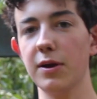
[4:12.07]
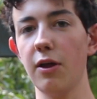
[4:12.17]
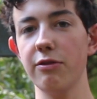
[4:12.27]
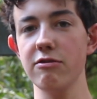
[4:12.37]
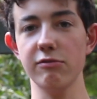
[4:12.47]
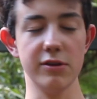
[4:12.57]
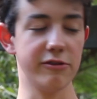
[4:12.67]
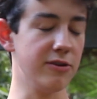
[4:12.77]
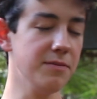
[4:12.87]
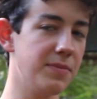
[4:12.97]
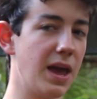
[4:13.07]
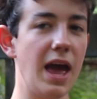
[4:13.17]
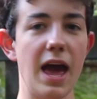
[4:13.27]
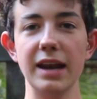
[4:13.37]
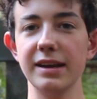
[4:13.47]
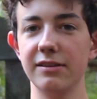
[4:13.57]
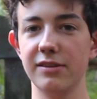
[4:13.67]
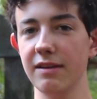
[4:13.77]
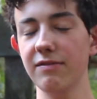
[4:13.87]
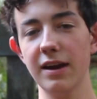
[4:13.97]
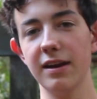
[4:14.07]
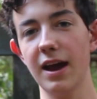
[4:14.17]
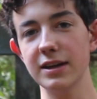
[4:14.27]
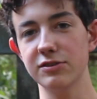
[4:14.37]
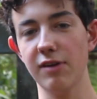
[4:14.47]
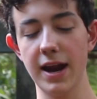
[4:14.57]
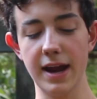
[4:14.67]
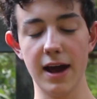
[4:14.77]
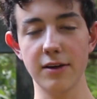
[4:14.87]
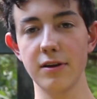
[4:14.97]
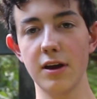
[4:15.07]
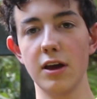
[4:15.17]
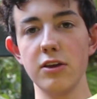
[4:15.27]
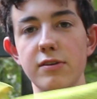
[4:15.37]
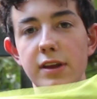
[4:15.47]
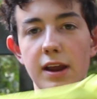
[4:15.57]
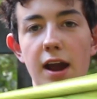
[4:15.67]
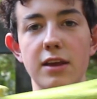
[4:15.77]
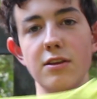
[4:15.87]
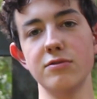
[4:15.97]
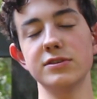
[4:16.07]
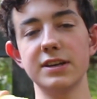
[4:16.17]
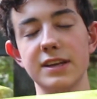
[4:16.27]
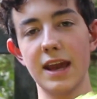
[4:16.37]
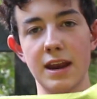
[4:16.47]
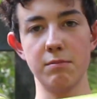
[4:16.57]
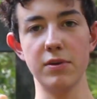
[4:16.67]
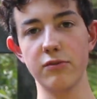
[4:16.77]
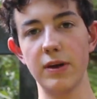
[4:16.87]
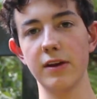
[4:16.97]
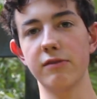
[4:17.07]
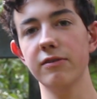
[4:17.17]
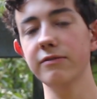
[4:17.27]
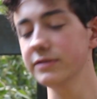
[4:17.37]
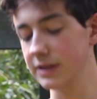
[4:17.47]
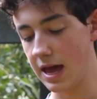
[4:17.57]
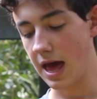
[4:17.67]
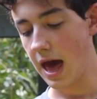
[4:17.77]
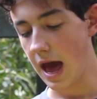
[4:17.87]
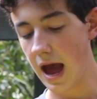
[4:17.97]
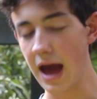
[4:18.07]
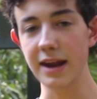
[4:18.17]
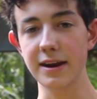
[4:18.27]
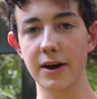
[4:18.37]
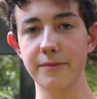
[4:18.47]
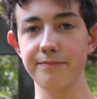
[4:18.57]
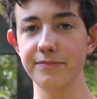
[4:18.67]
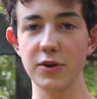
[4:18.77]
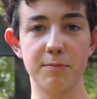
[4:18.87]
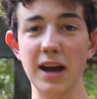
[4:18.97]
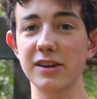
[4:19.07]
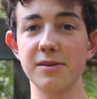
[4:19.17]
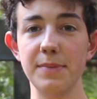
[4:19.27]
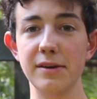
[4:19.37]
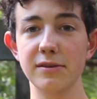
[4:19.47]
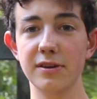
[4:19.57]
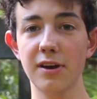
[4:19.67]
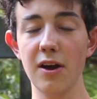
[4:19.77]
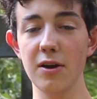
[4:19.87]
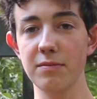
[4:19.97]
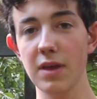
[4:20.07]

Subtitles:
cloth is always good, and give that a nice dry down. You can kind of use it to get in between the grooves, and your bike should be good to go.